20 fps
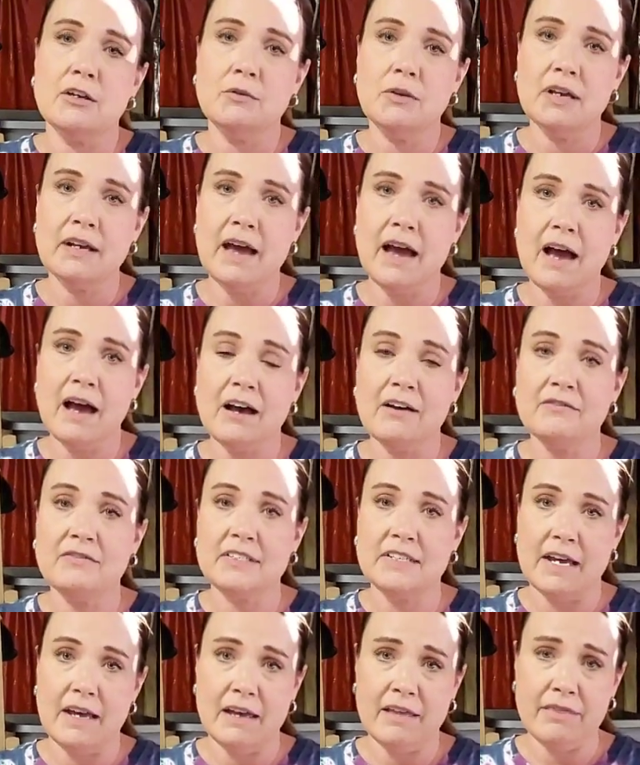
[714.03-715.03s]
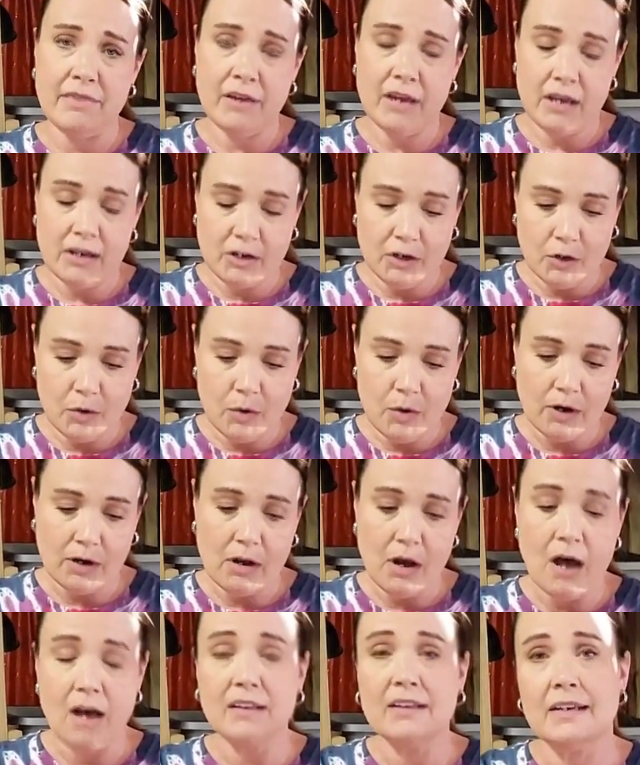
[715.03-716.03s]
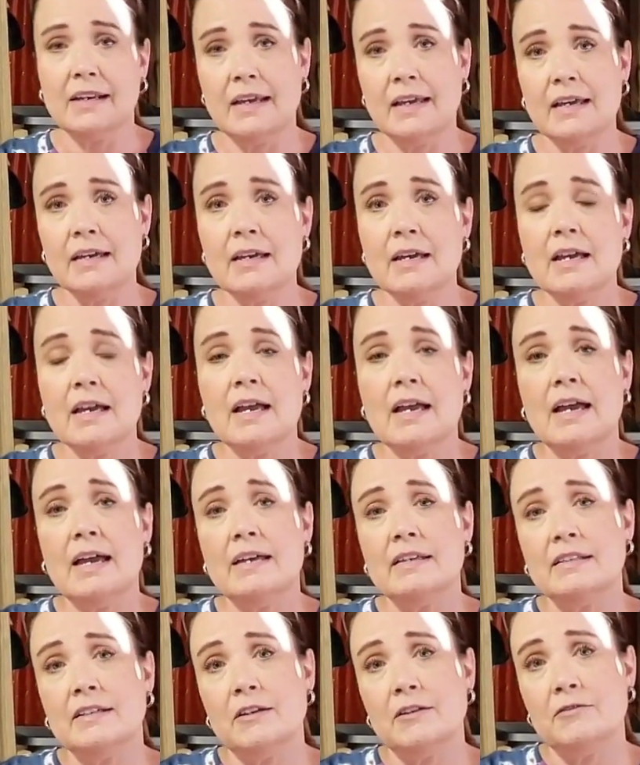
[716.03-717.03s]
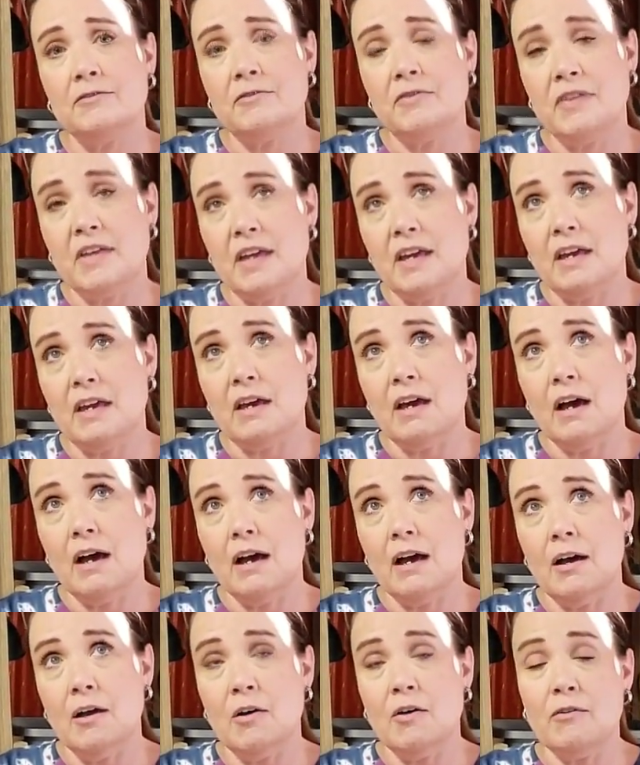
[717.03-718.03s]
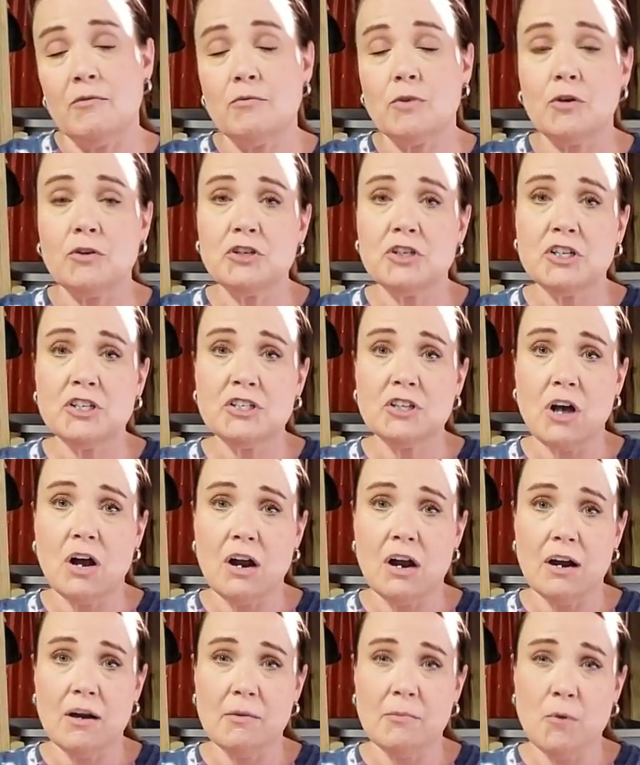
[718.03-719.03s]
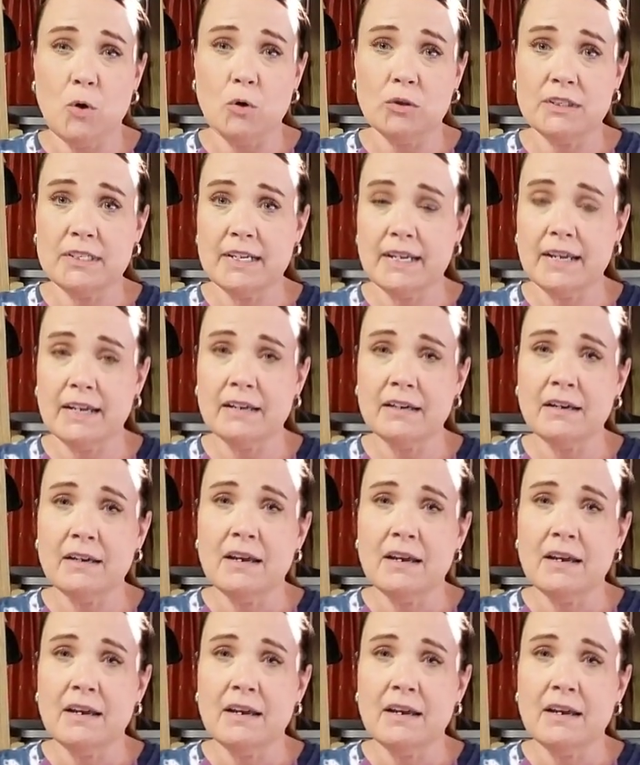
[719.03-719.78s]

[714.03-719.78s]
you could have death in your colony is if the roaches are molting,